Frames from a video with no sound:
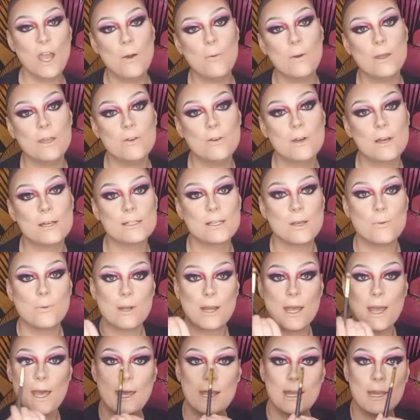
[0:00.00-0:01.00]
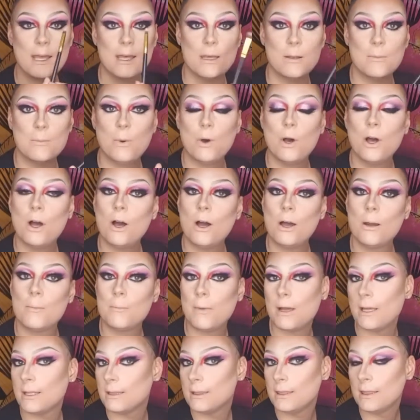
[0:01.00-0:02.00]
All right, you guys, I went ahead and put
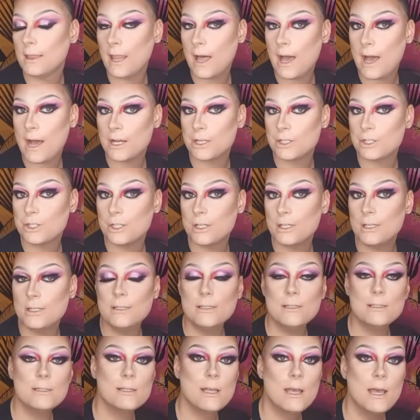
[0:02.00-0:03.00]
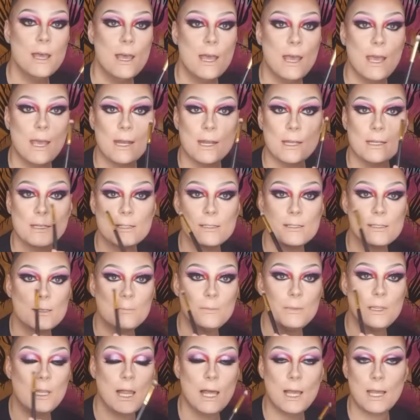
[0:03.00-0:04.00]
on my lashes and I did
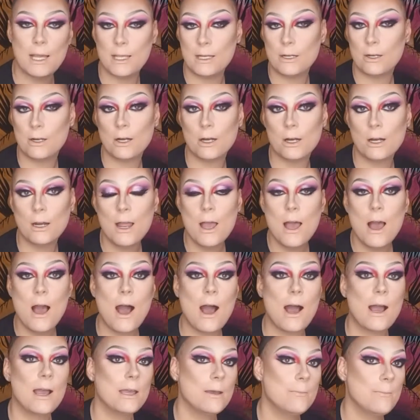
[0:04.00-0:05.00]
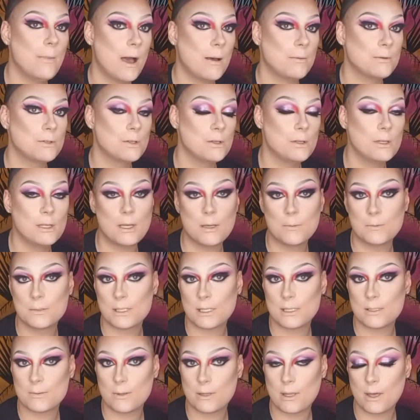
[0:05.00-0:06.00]
some liner. I am absolutely
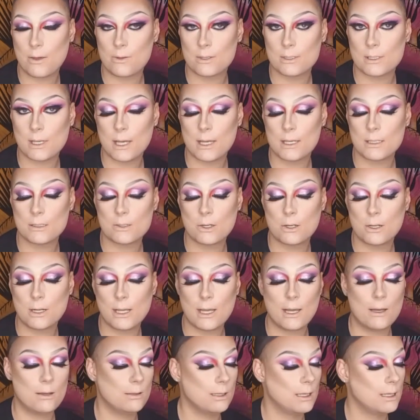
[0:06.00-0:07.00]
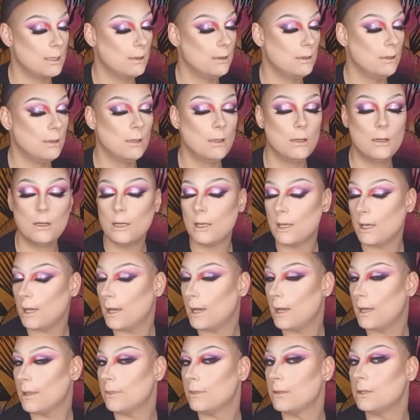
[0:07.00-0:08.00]
obsessed with how this eye is turning out. Like, look
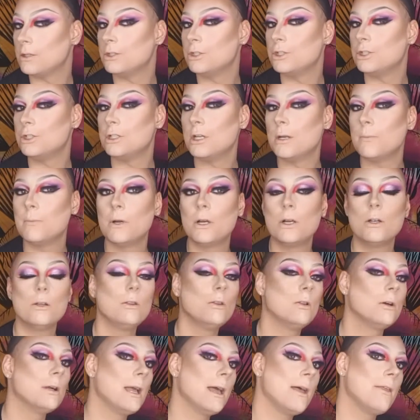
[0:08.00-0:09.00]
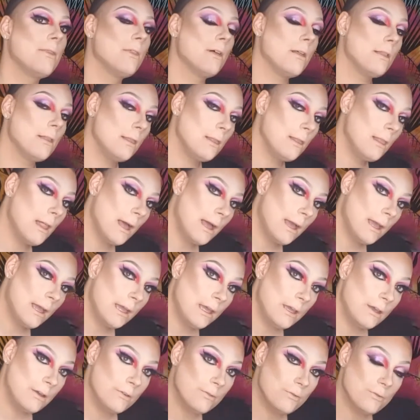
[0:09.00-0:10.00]
at the shimmer, look at the
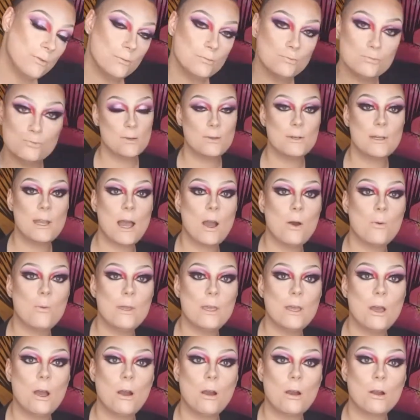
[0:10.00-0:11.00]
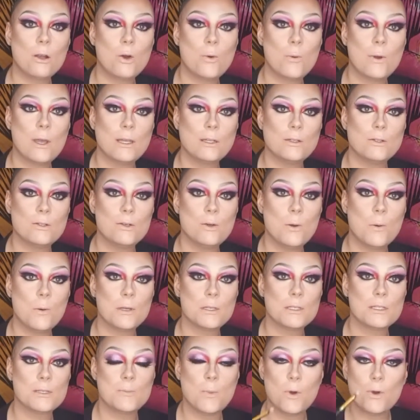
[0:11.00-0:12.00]
light. So now we are going
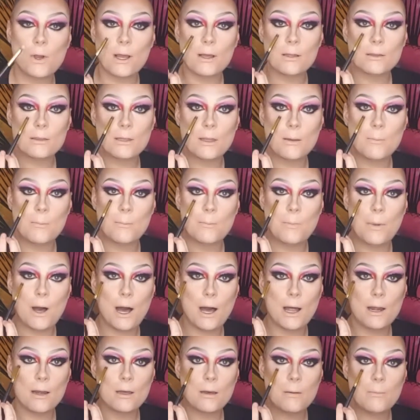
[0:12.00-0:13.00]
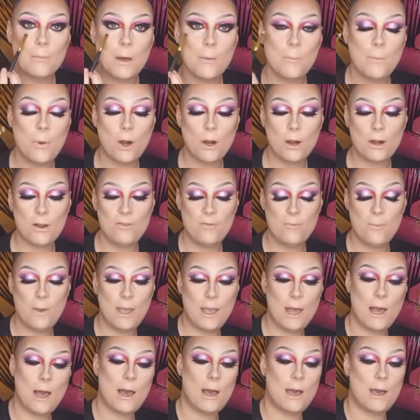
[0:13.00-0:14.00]
to smoke out the bottom part of my
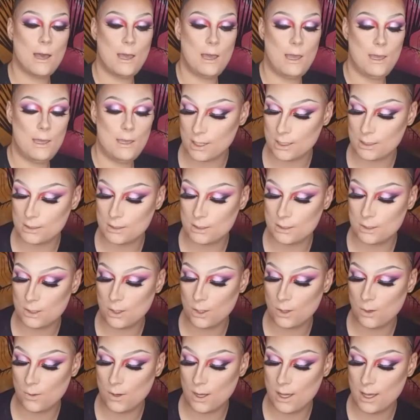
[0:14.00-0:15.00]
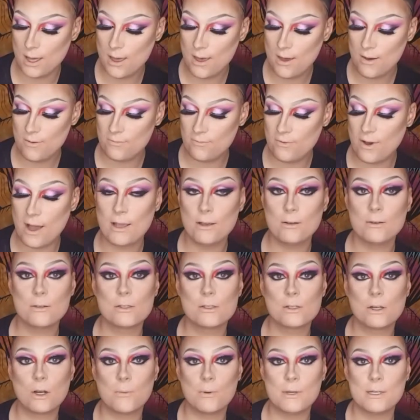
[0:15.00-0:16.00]
eye. gonna do Vile
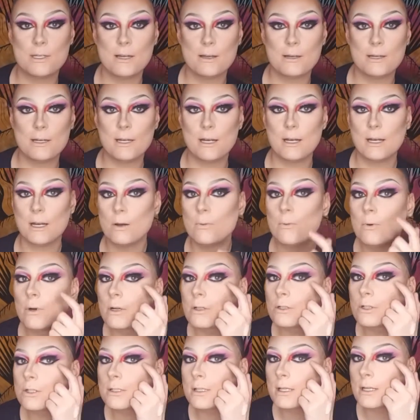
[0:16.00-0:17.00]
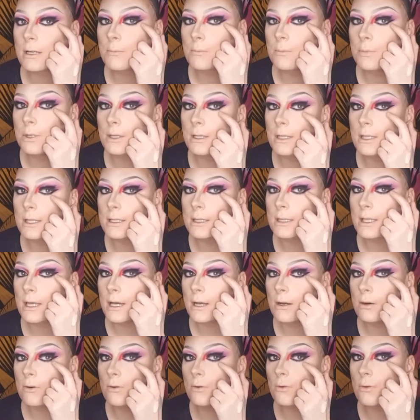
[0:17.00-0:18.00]
Serpent down here and we're just gonna blend
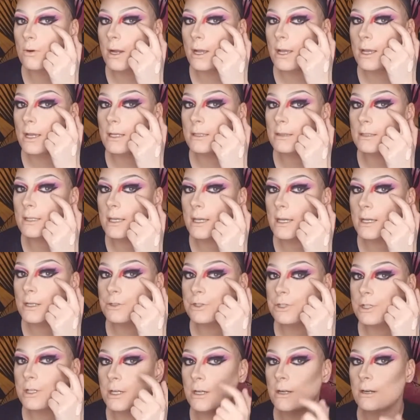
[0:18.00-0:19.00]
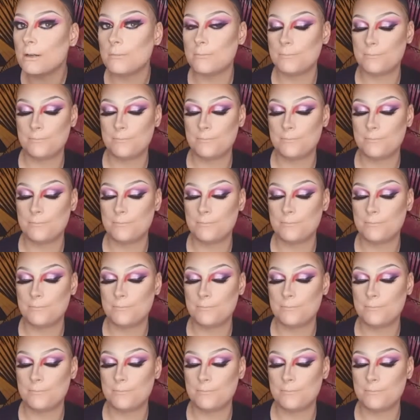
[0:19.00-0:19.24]
that right at the edge here.